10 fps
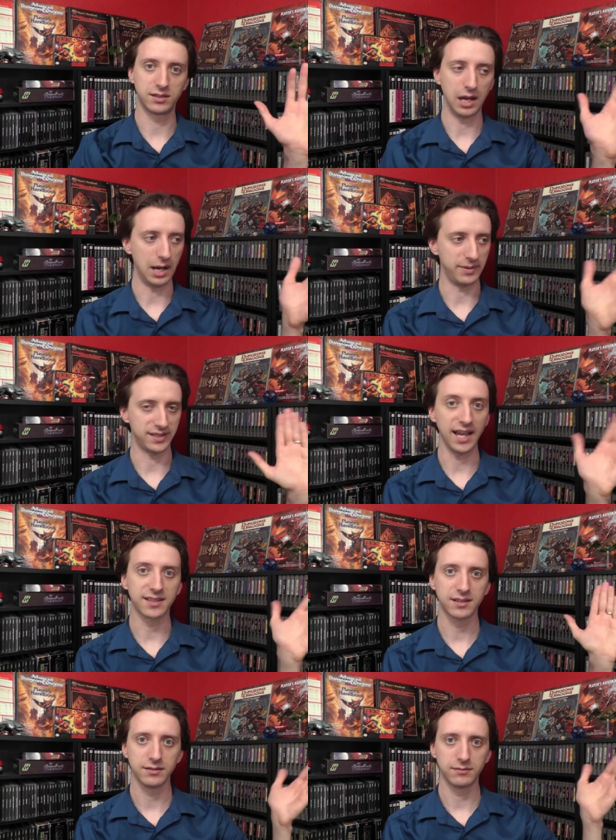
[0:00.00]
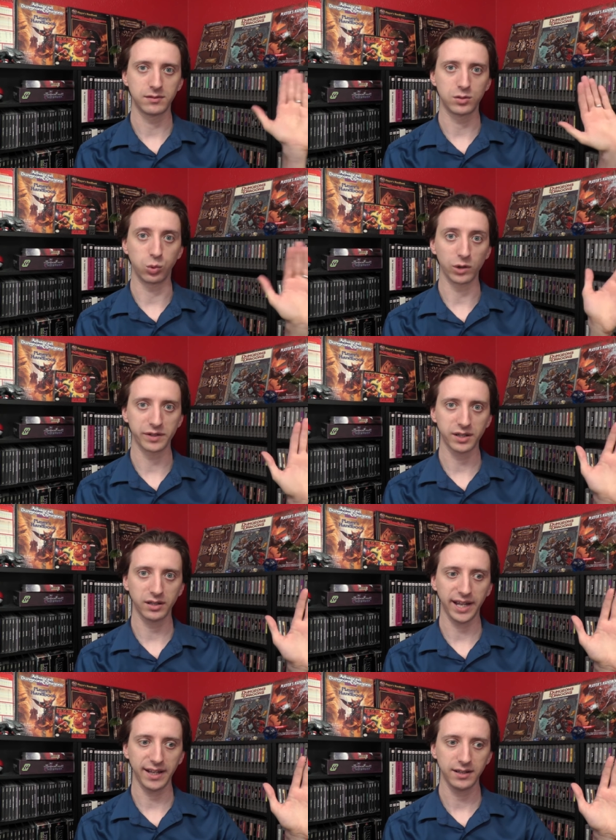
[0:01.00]
possessed Dwarven
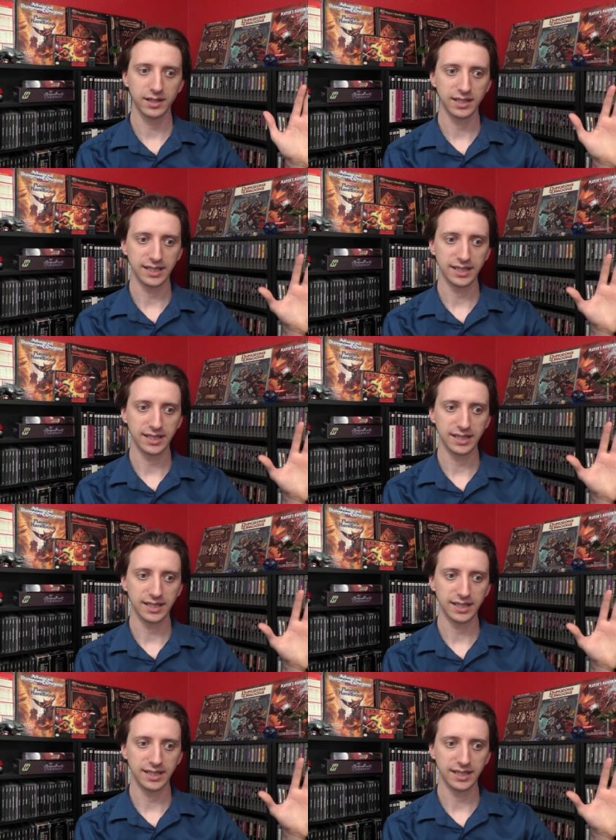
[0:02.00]
clan,